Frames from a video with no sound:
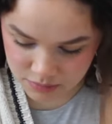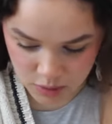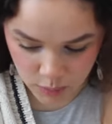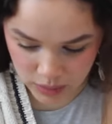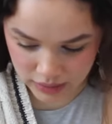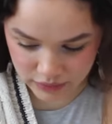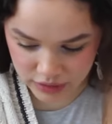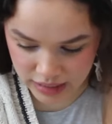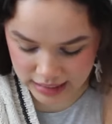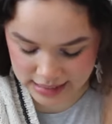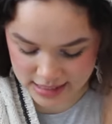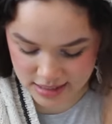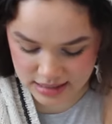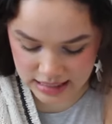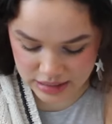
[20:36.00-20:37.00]
whatever that
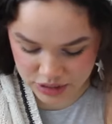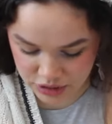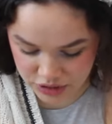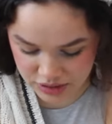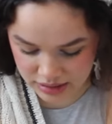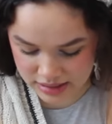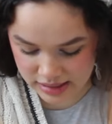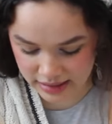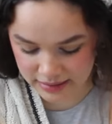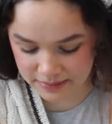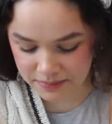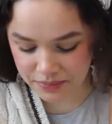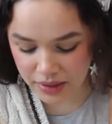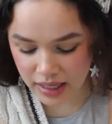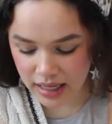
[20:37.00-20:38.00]
is, that's your sun sign.
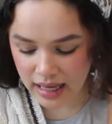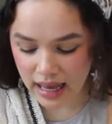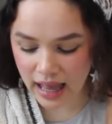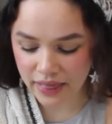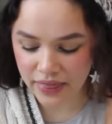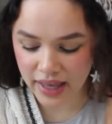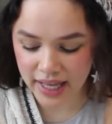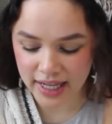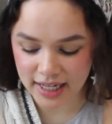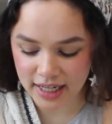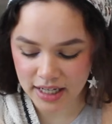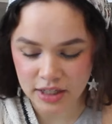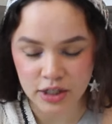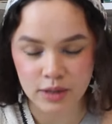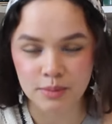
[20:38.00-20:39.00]
And then
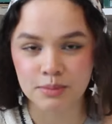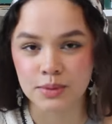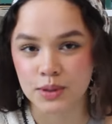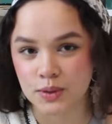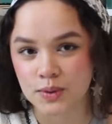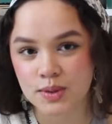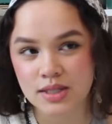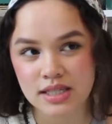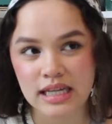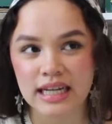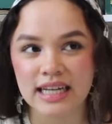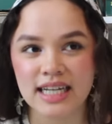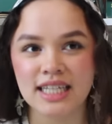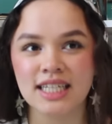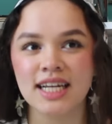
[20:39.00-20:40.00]
your moon
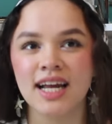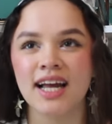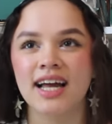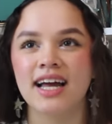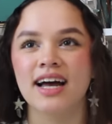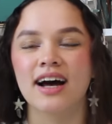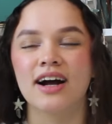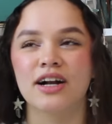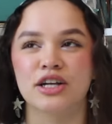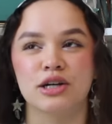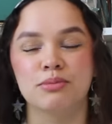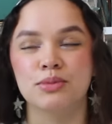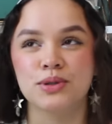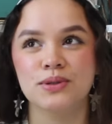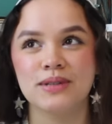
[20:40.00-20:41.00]
sign, or your
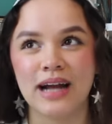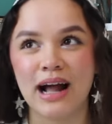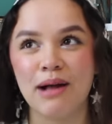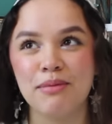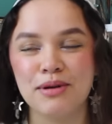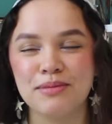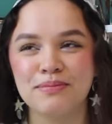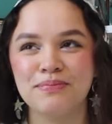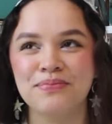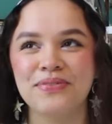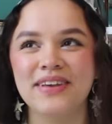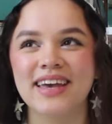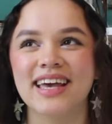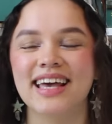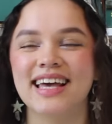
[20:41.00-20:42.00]
moon album,
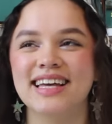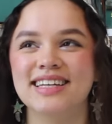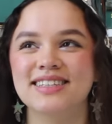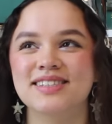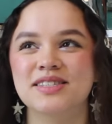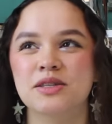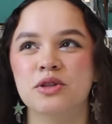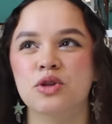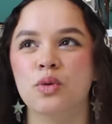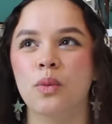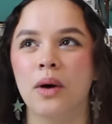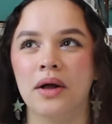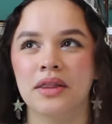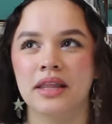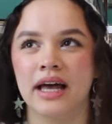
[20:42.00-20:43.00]
is the
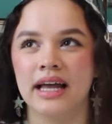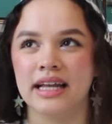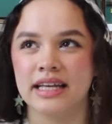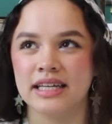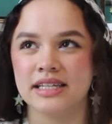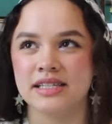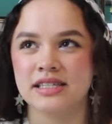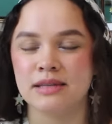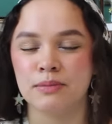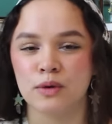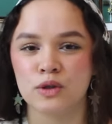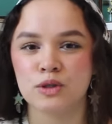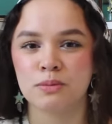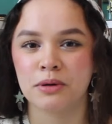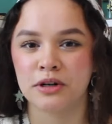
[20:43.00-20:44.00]
one that is the
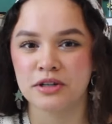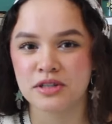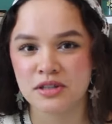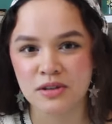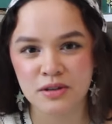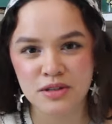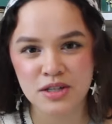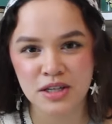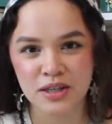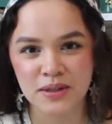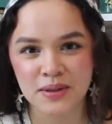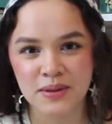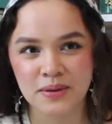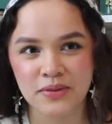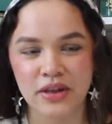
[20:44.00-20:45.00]
most personal to
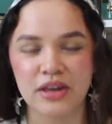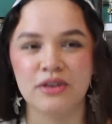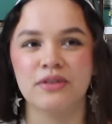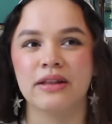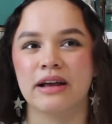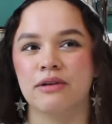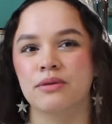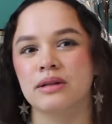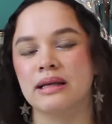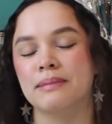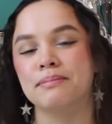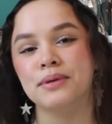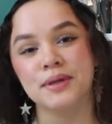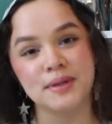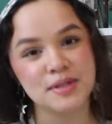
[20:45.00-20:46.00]
you, that you like really
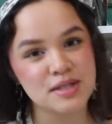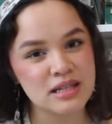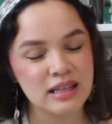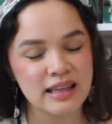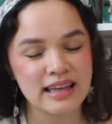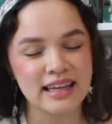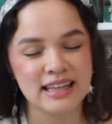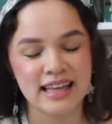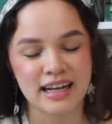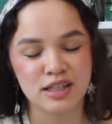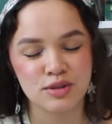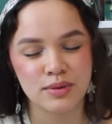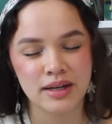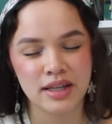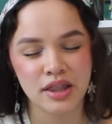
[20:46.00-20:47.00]
personally connect
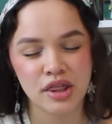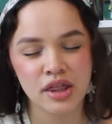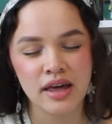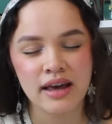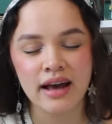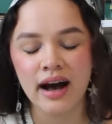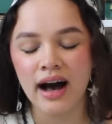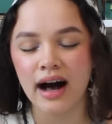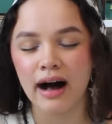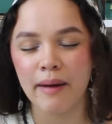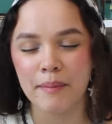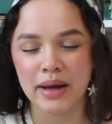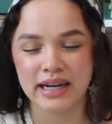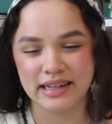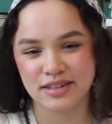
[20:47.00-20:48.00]
with,
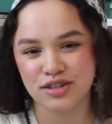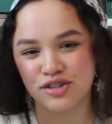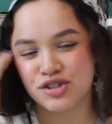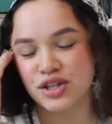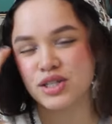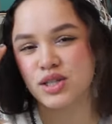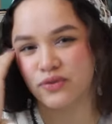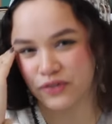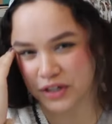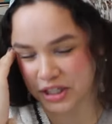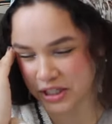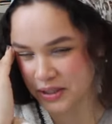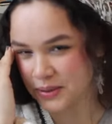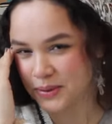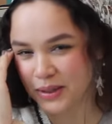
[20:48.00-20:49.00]
and it's just for
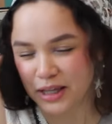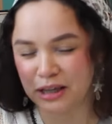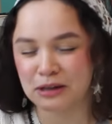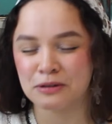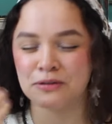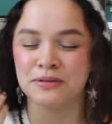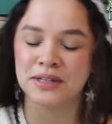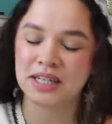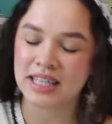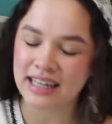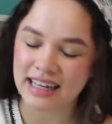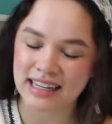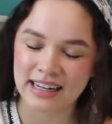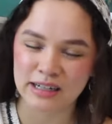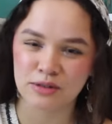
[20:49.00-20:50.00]
you. Like you really
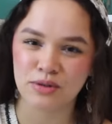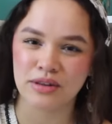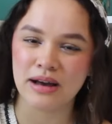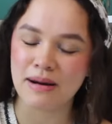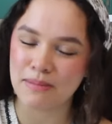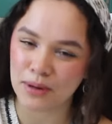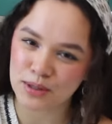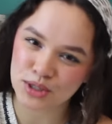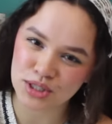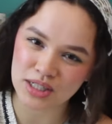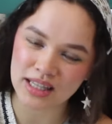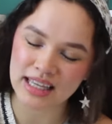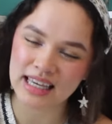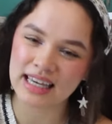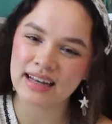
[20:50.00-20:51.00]
connect with it
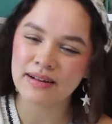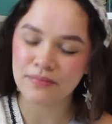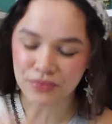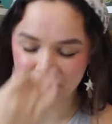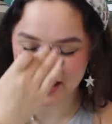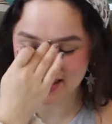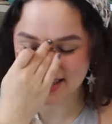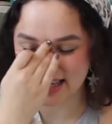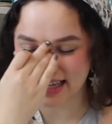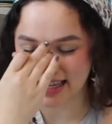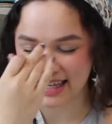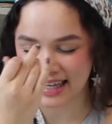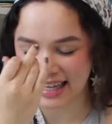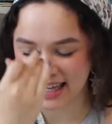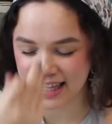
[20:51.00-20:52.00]
emotionally. It's
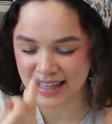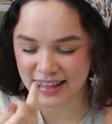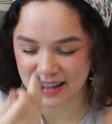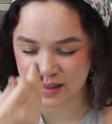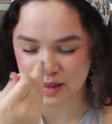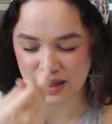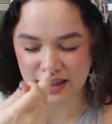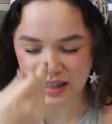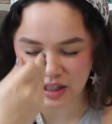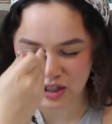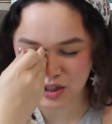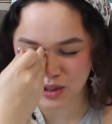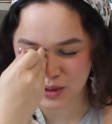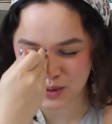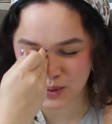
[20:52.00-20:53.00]
like it's like
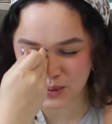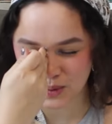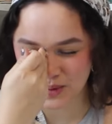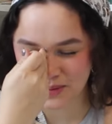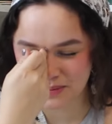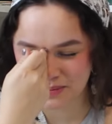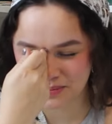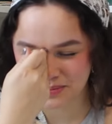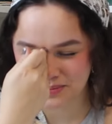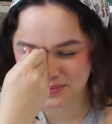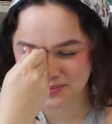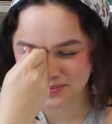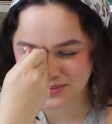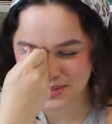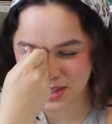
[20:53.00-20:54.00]
you,
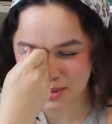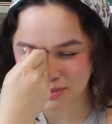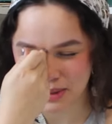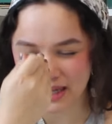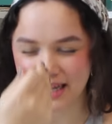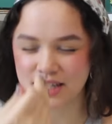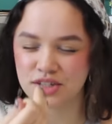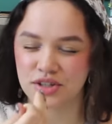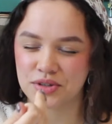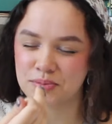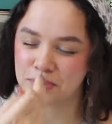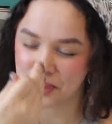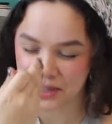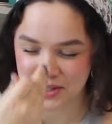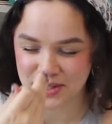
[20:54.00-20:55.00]
but it's just
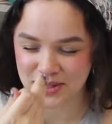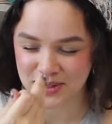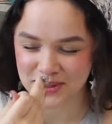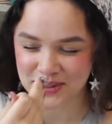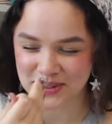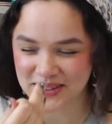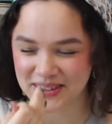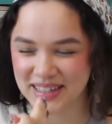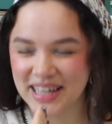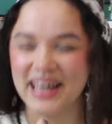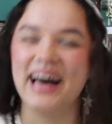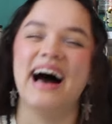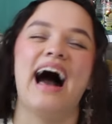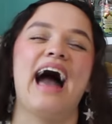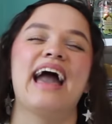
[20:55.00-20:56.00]
personal.
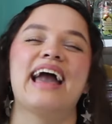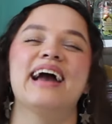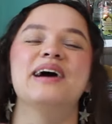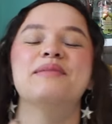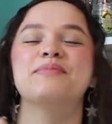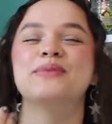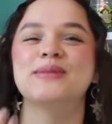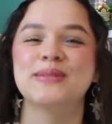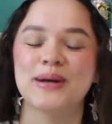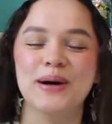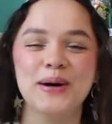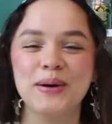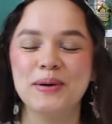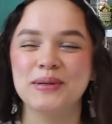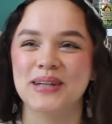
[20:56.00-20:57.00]
I am
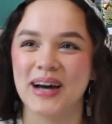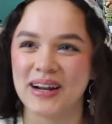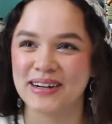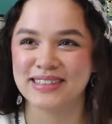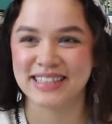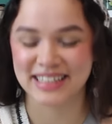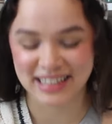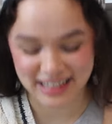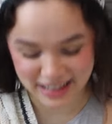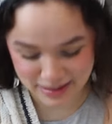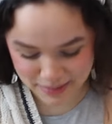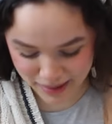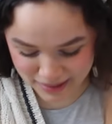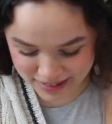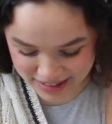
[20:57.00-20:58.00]
so not articulate
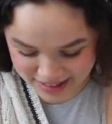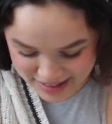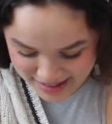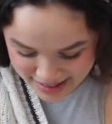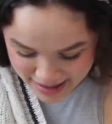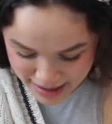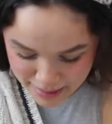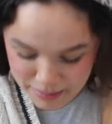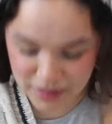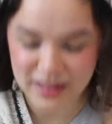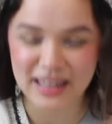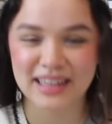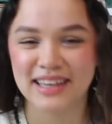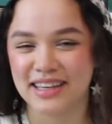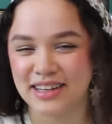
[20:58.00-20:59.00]
about this, but
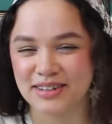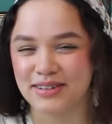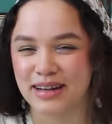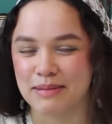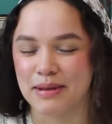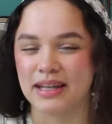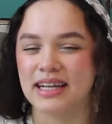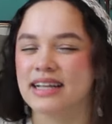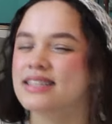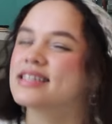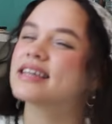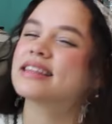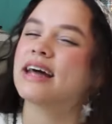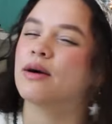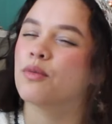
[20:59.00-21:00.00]
like, you know what I mean. It's
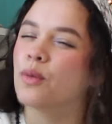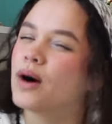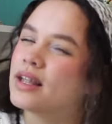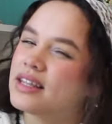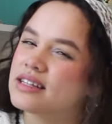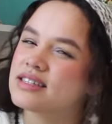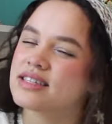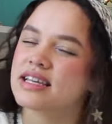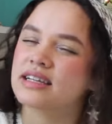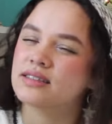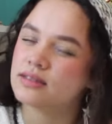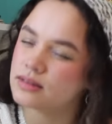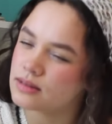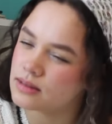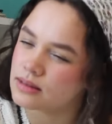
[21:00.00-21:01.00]
like that one that's like,
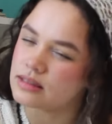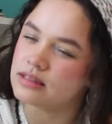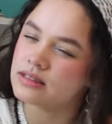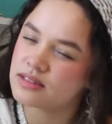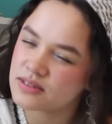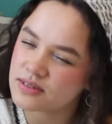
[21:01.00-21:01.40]
oof,